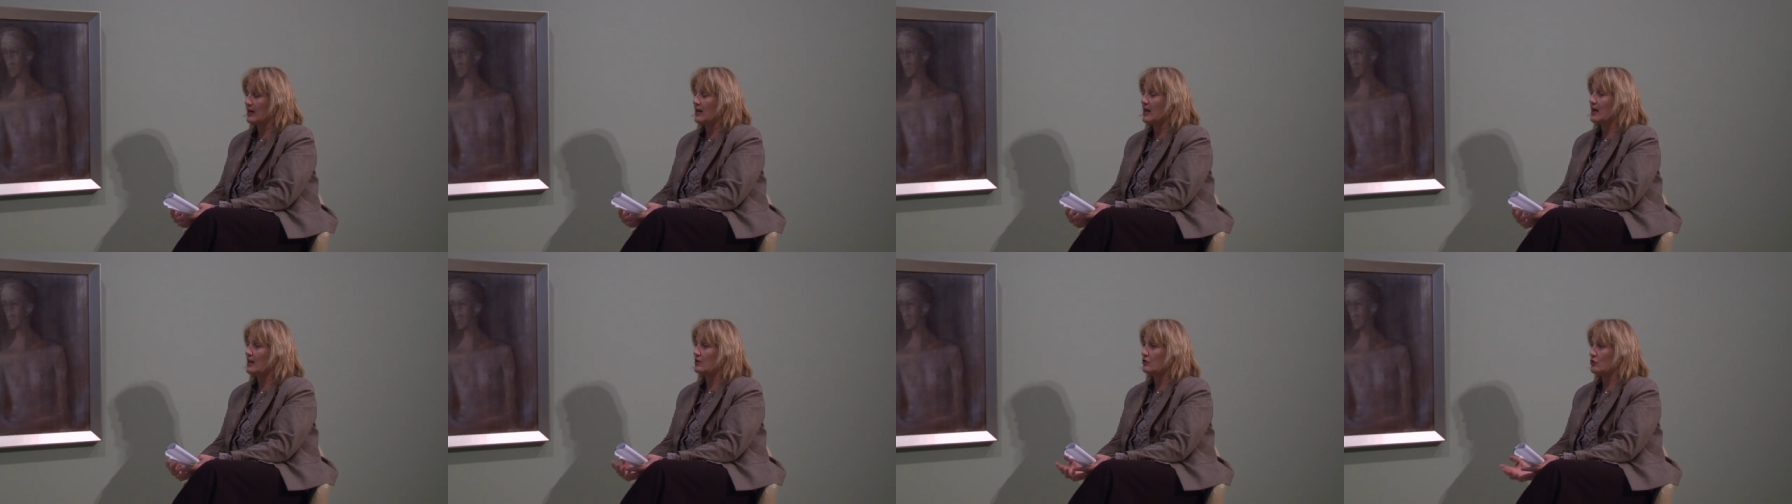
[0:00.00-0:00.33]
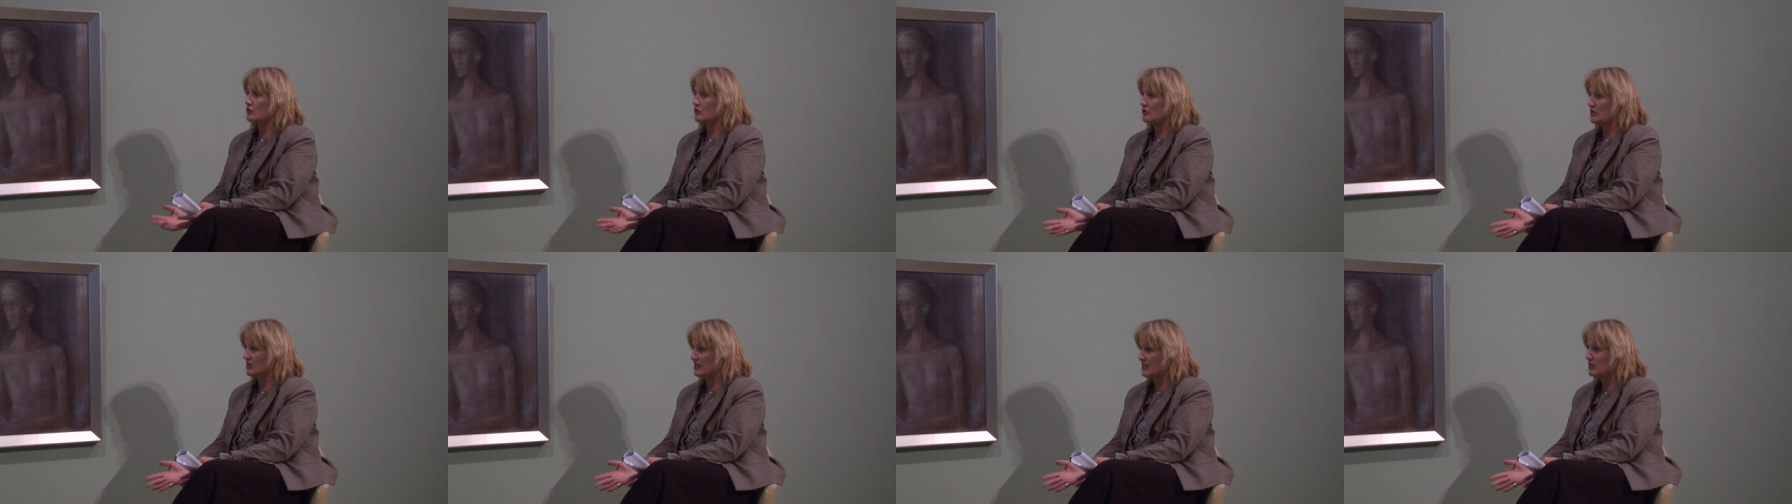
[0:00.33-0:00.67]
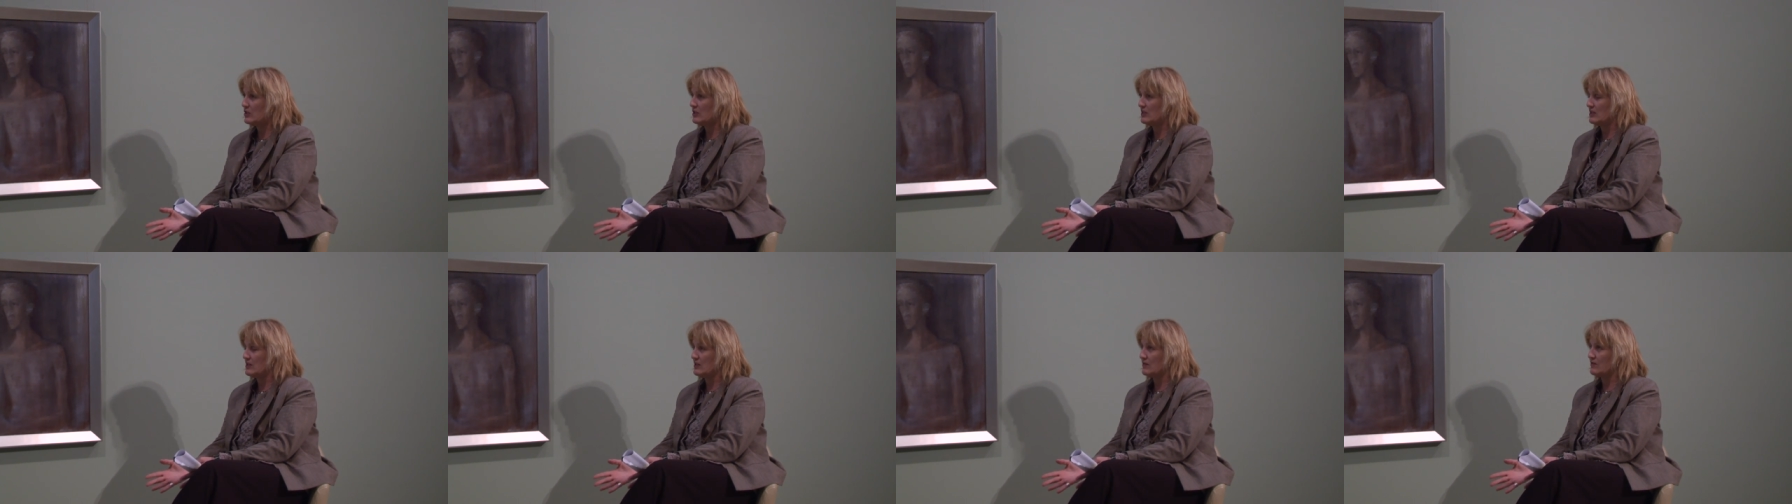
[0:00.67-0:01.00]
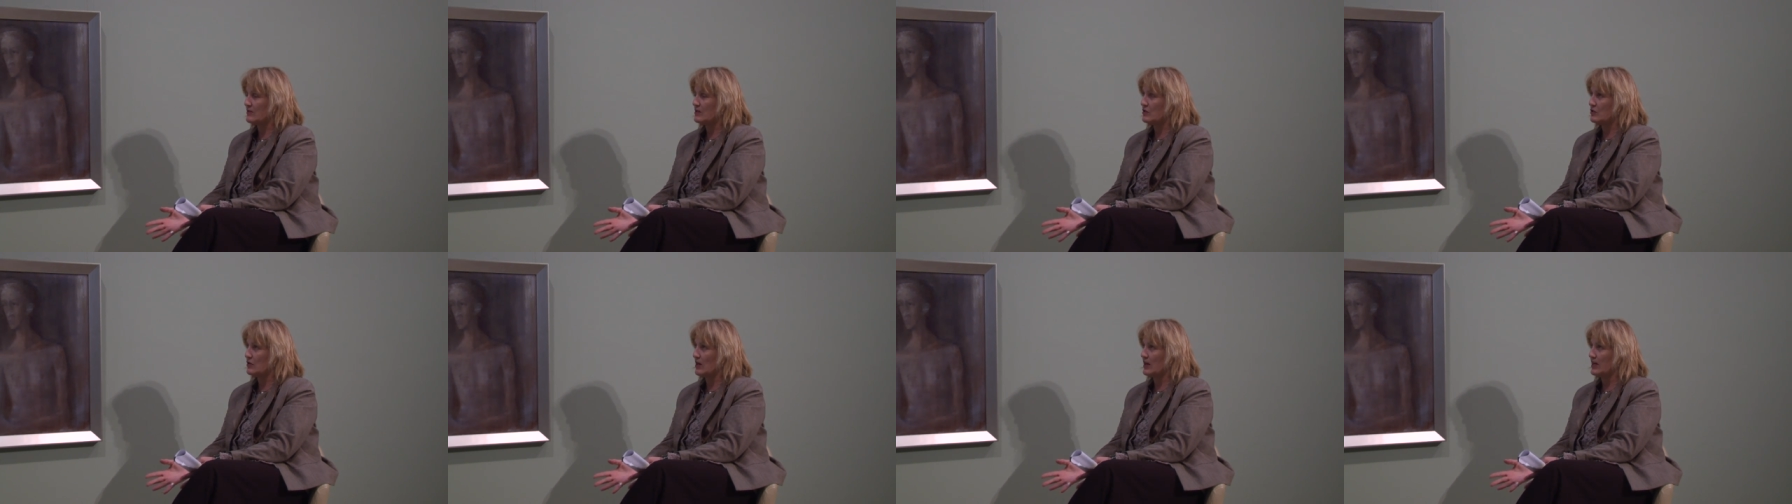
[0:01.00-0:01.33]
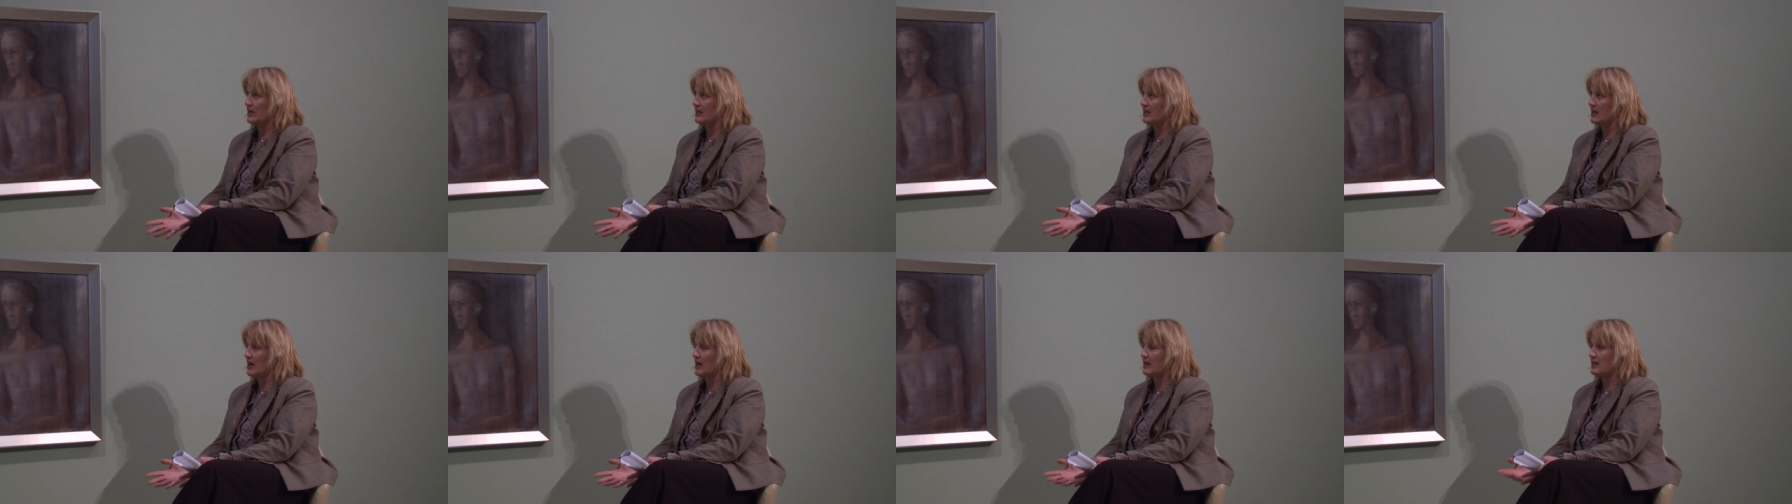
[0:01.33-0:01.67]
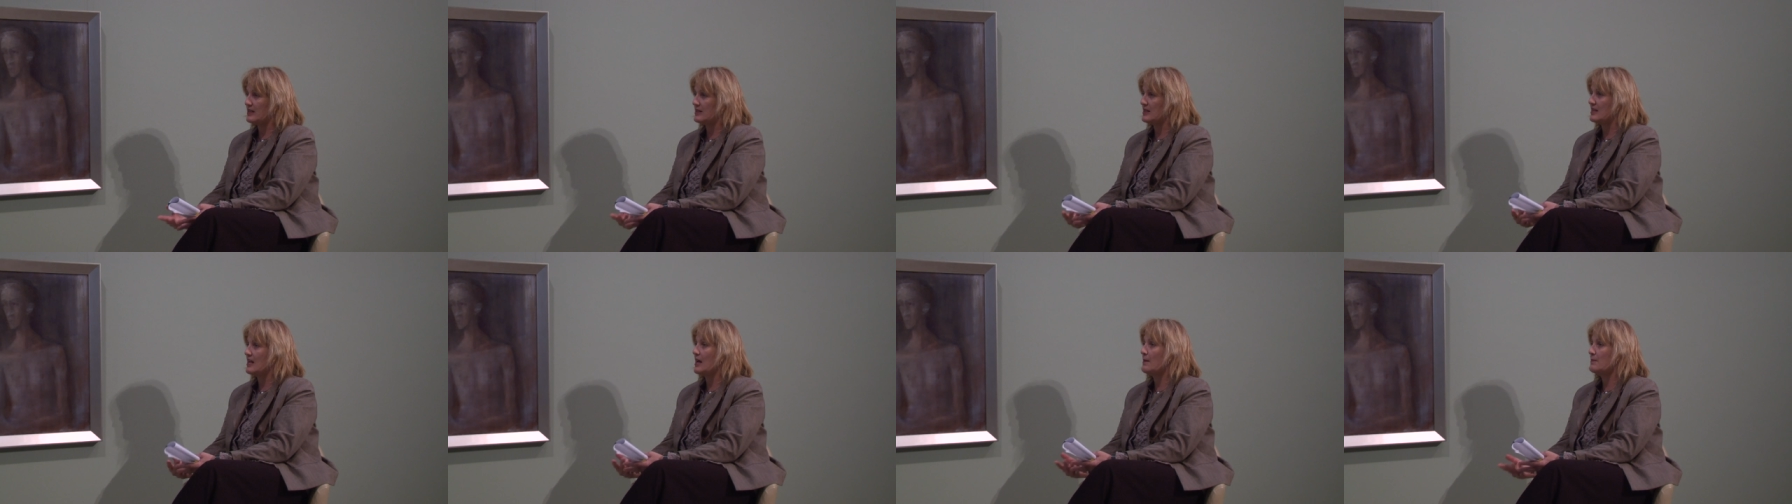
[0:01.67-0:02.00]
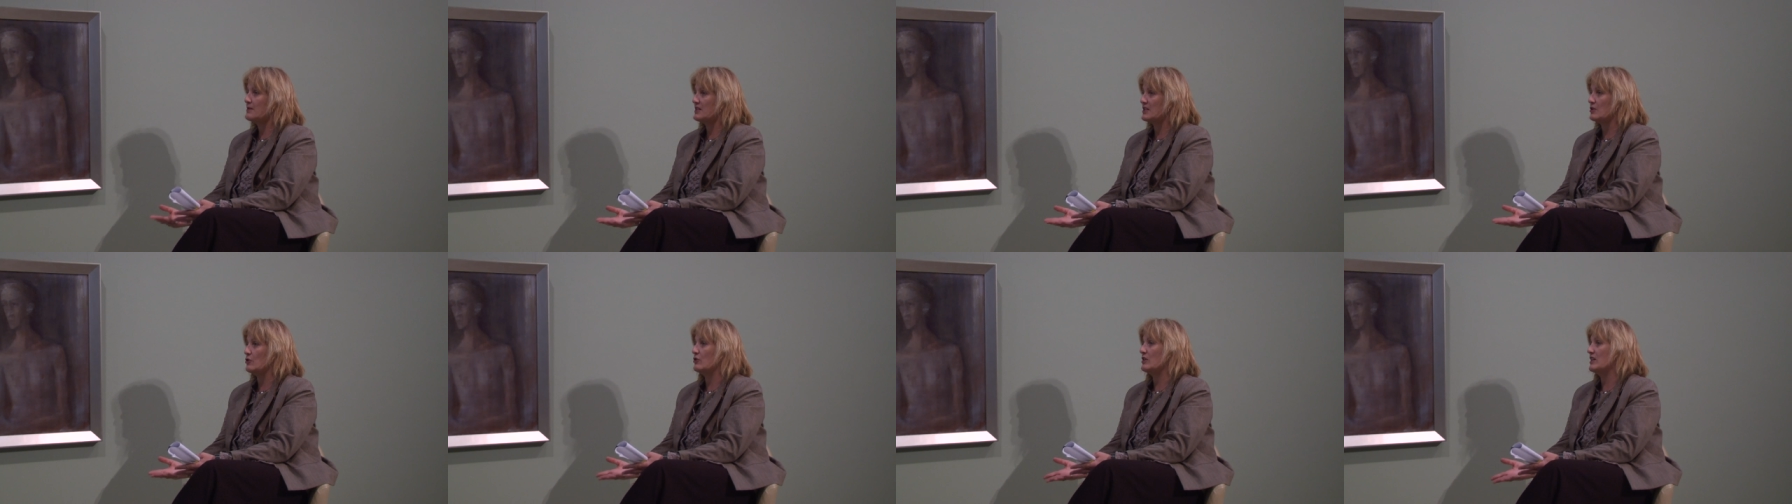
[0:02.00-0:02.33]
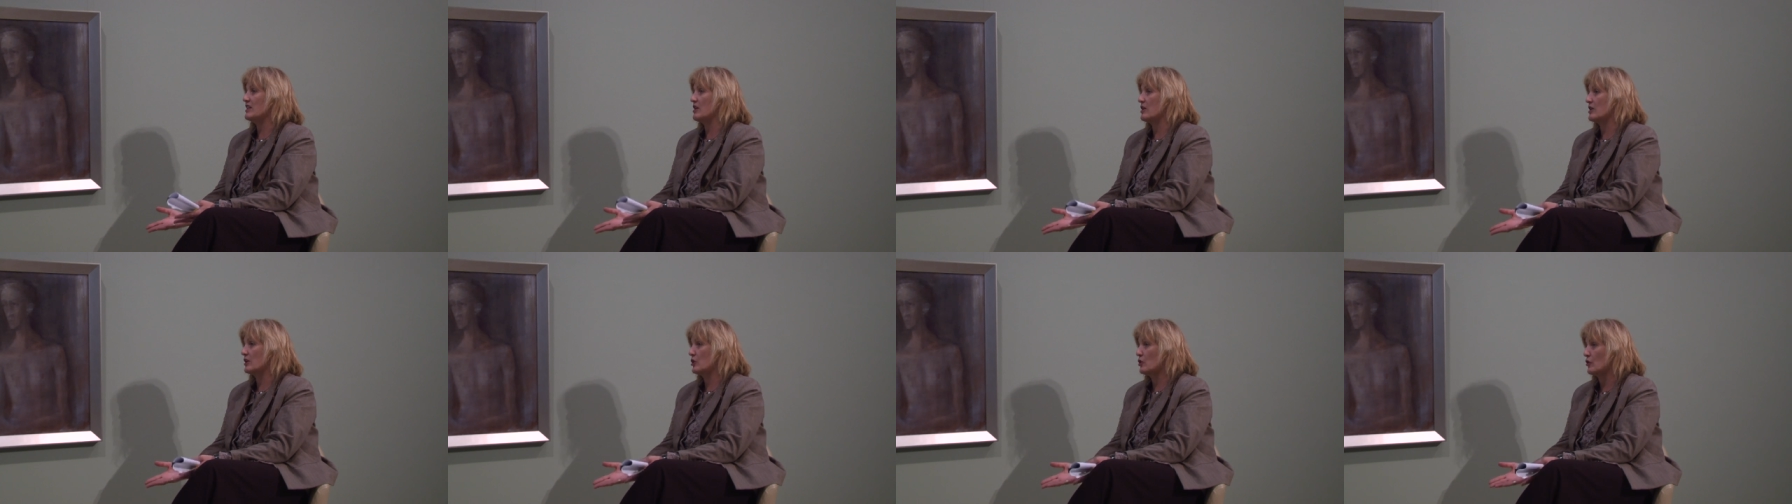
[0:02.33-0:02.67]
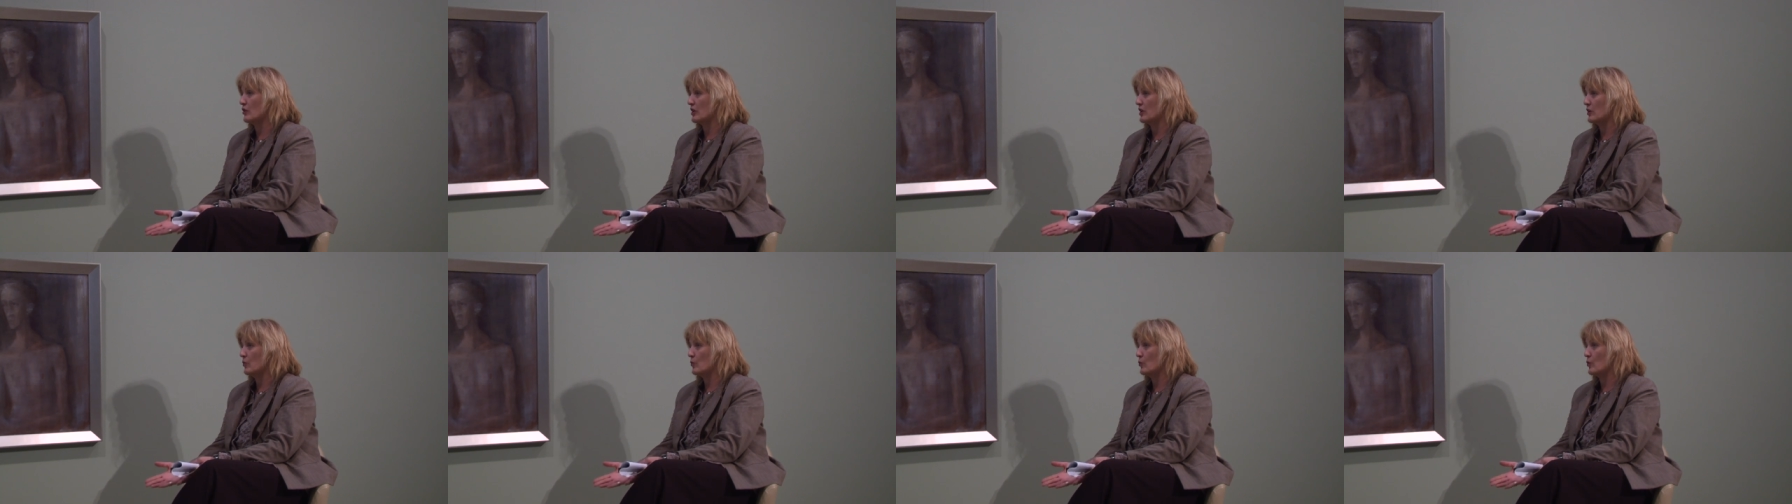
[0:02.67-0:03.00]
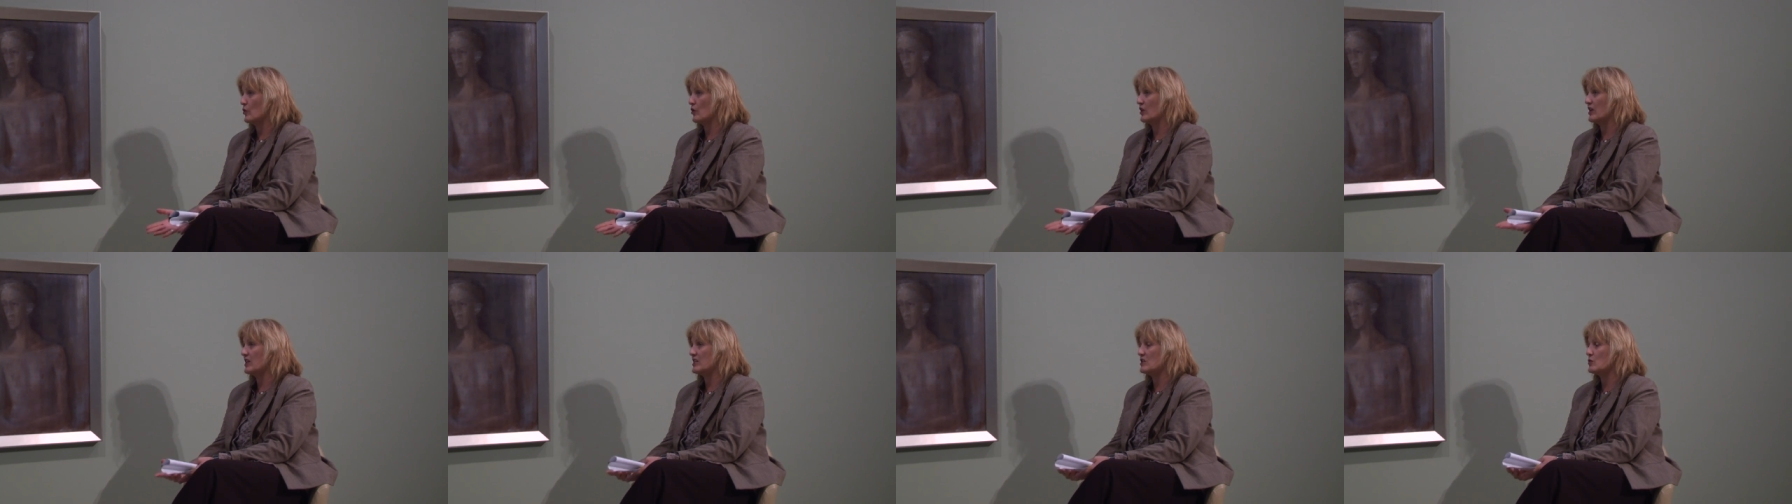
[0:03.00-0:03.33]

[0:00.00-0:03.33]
and larger traditions of Australian art, it's an absolutely iconic work.